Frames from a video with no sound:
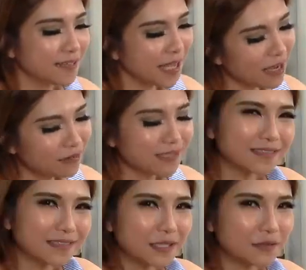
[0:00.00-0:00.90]
Now
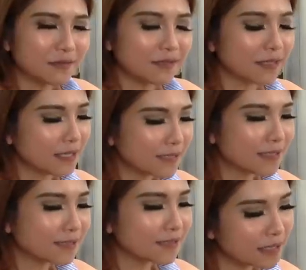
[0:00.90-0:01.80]
it
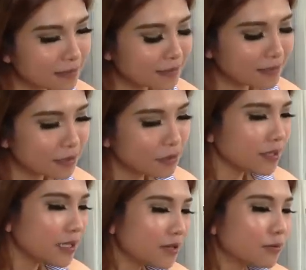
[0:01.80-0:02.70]
is still
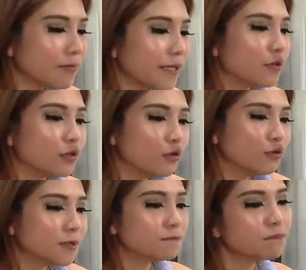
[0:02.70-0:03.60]
a little bit
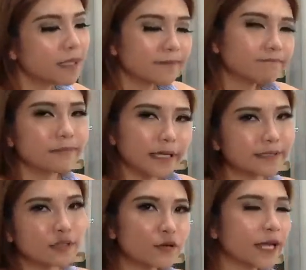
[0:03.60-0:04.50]
loose, but it
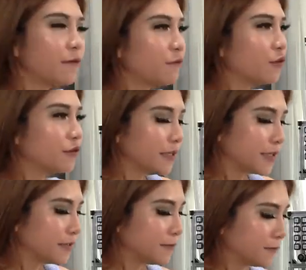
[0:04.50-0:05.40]
is okay for
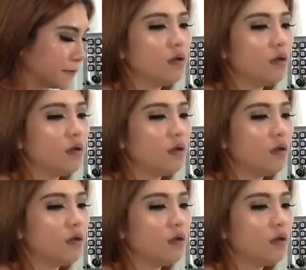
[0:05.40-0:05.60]
this.